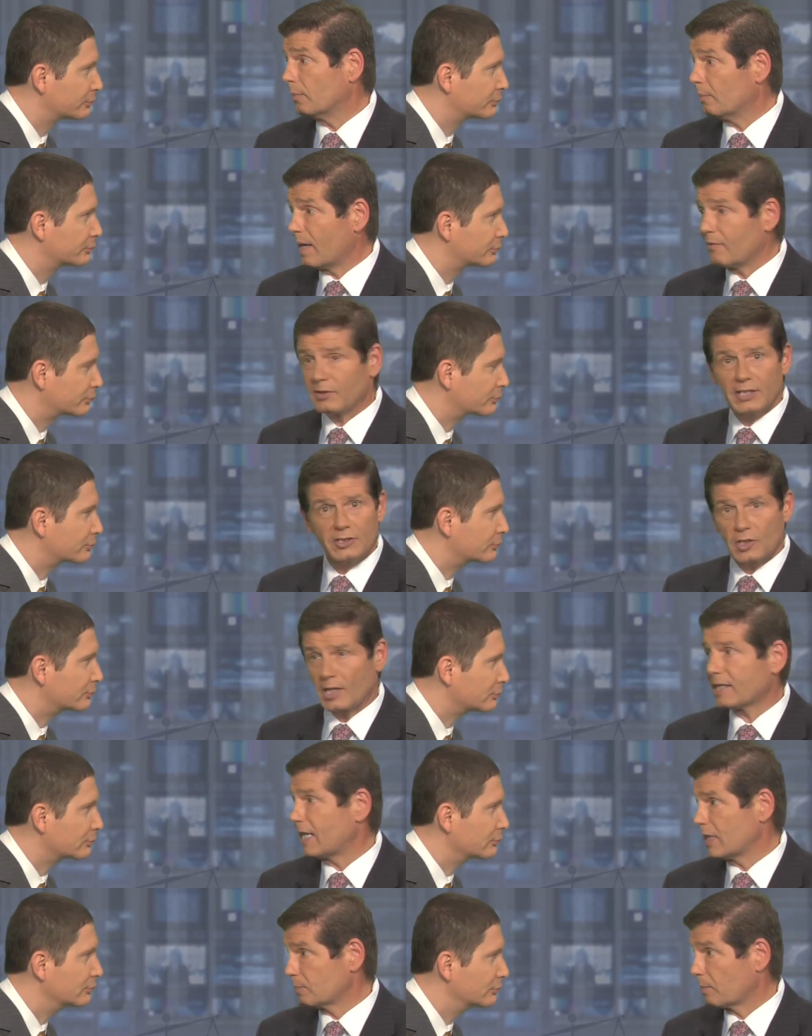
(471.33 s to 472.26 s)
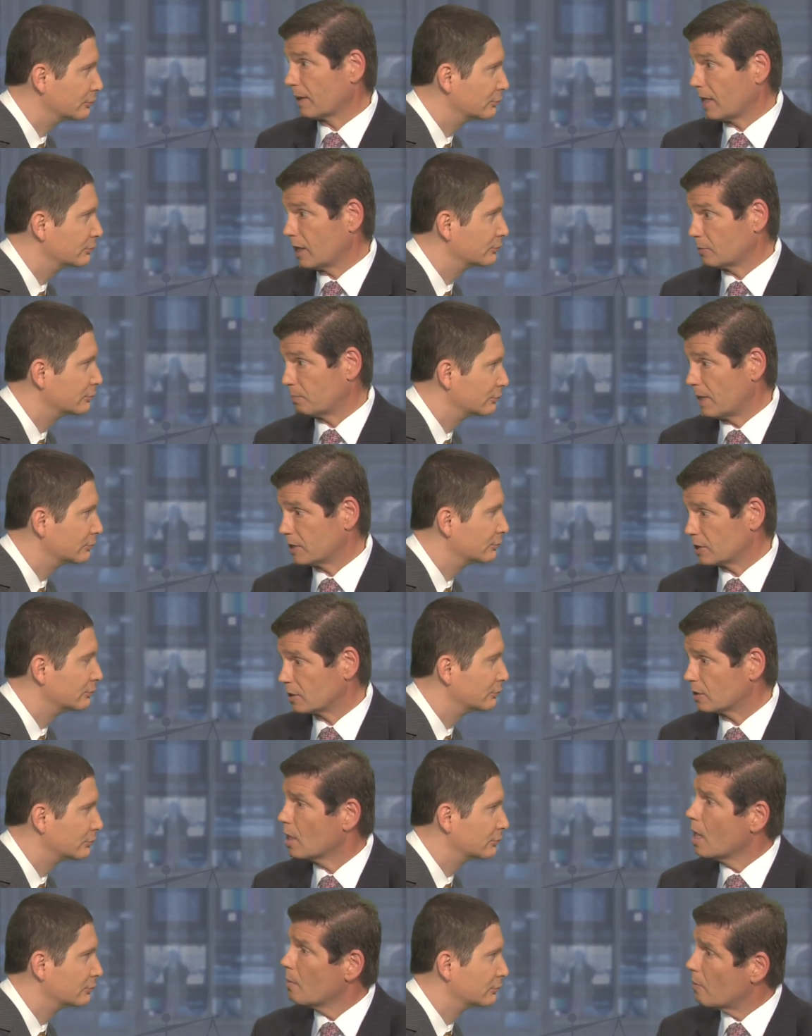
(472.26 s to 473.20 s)
Speaker 1: Everything's on a case-by-case
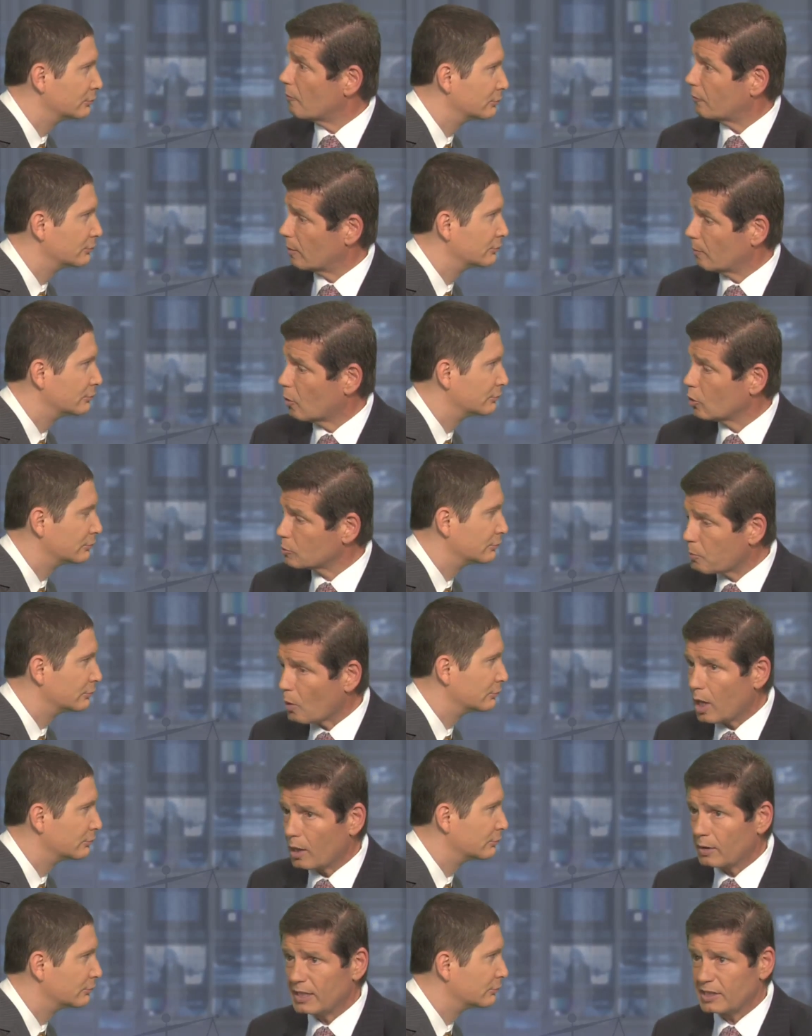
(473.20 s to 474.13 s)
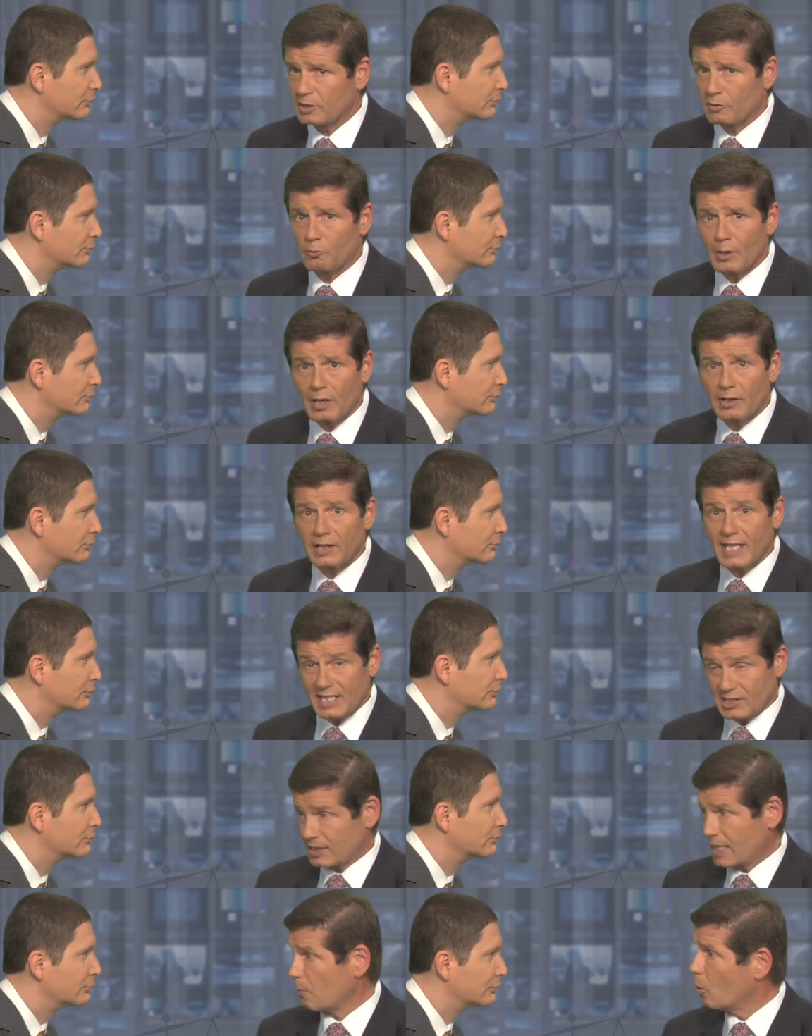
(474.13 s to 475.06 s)
basis, but for the most part, it's a rare
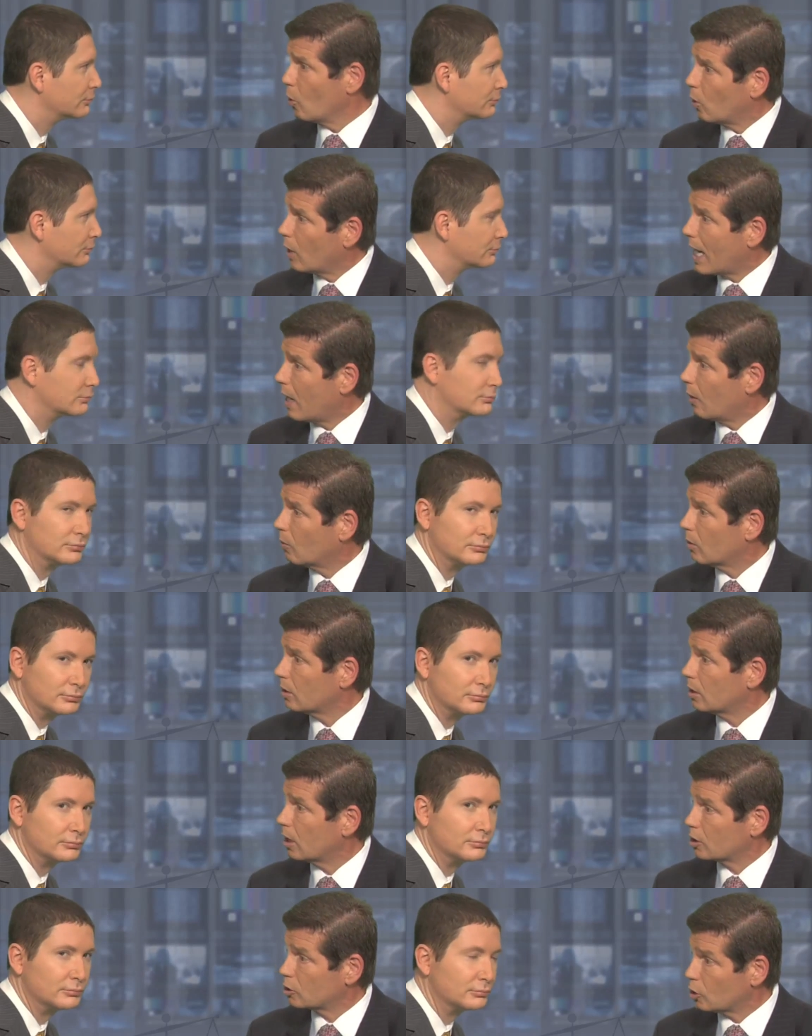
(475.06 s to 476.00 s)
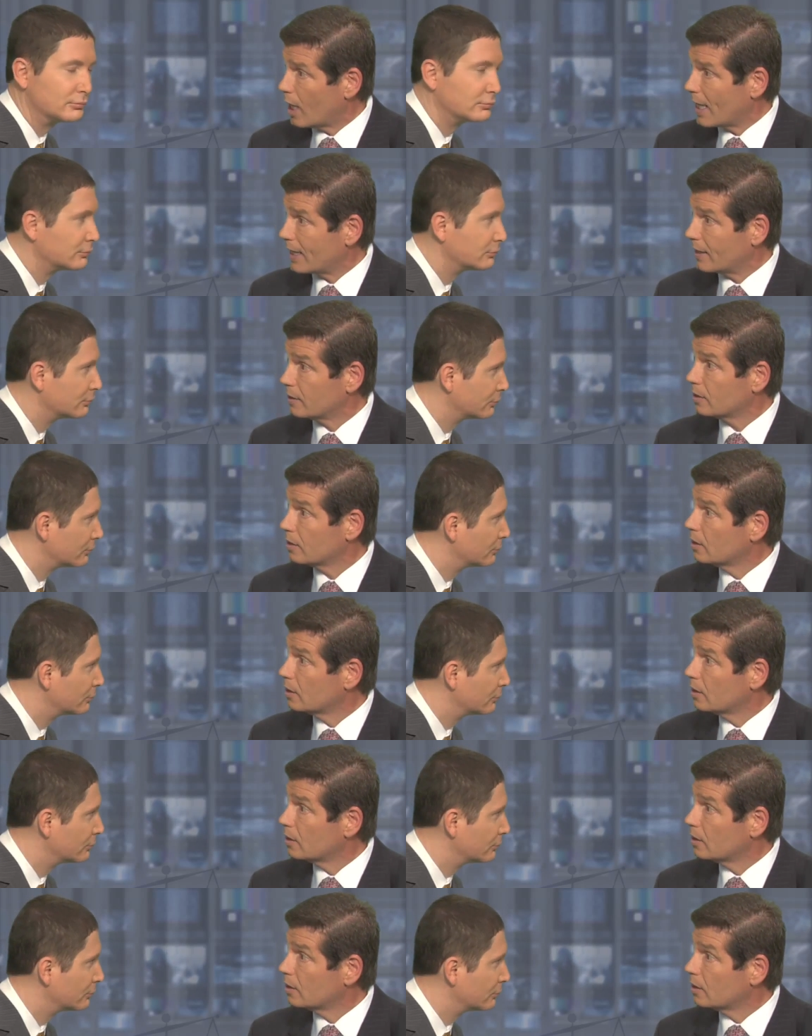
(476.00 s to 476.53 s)
occasion that will allow a client